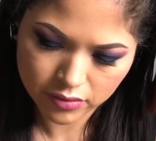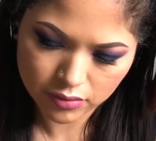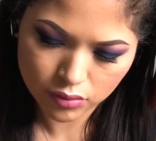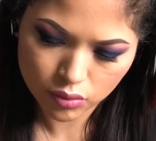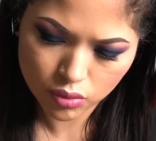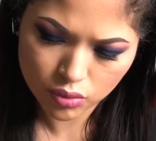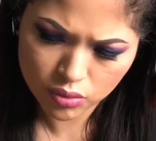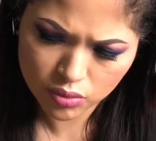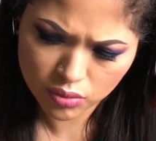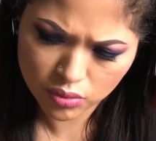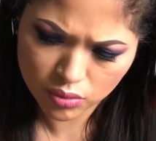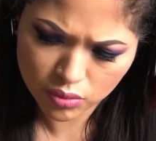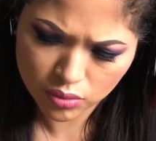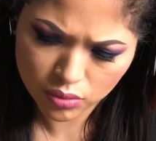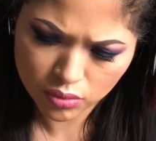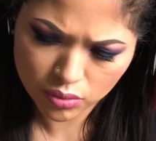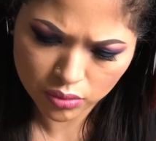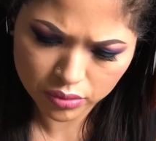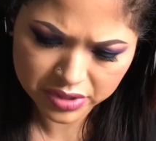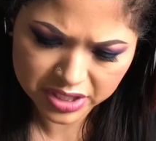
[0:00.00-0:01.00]

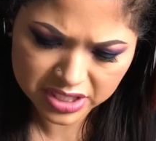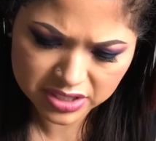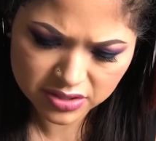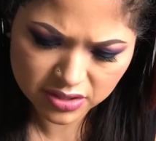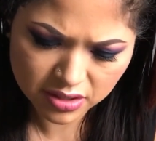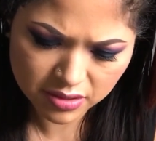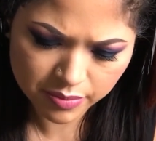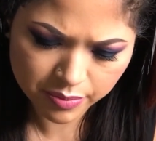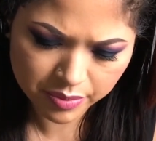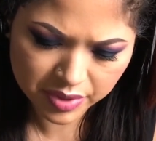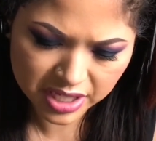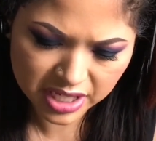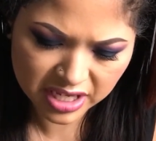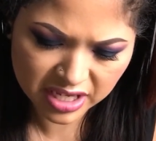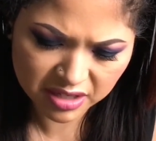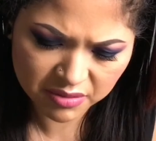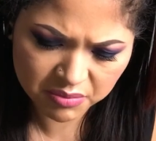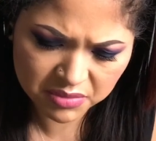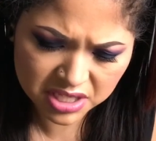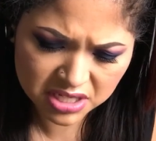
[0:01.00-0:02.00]
Ooh, these are
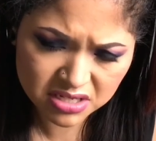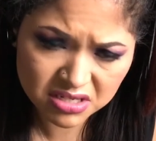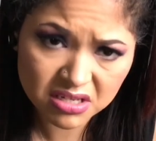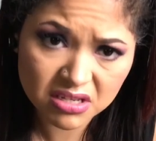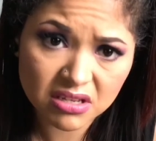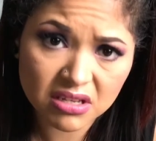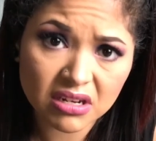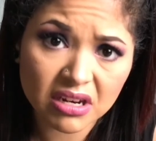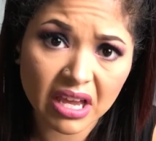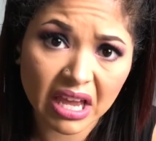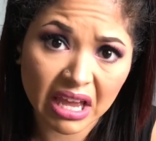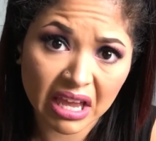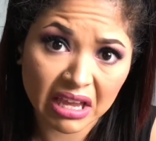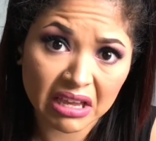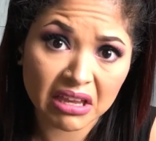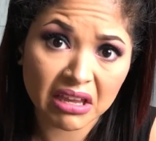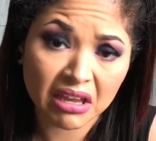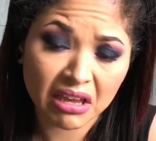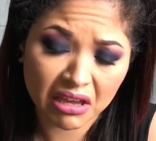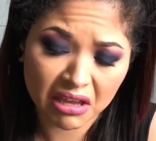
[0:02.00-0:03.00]
pigmented
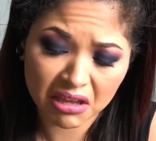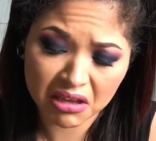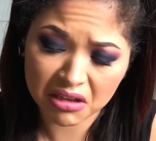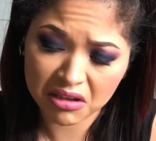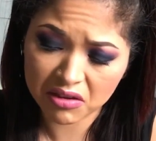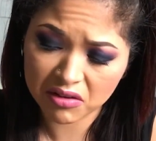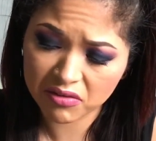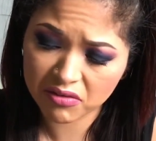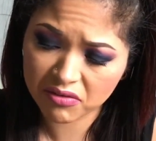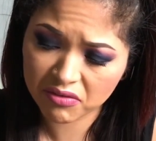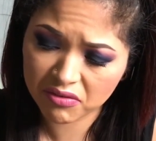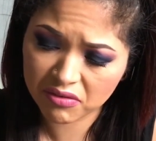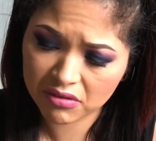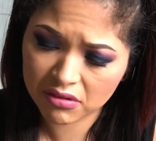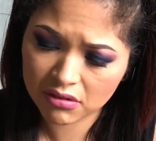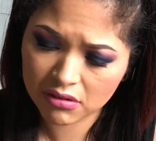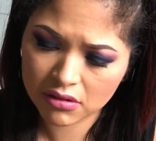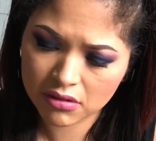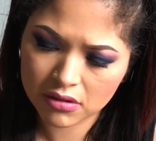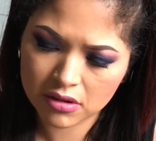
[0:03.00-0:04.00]
AF.
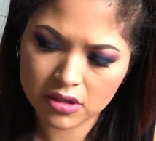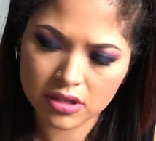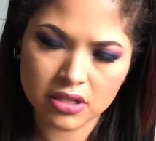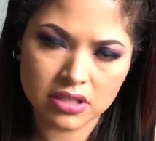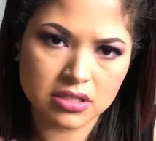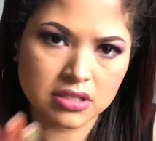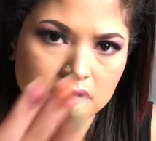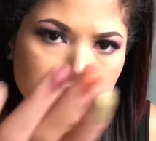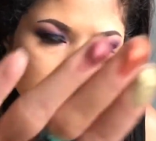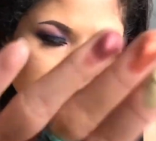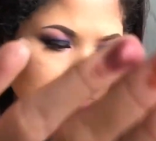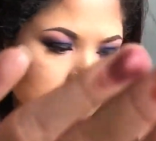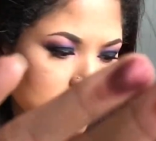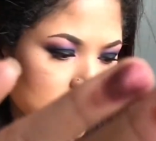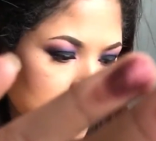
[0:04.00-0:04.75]
So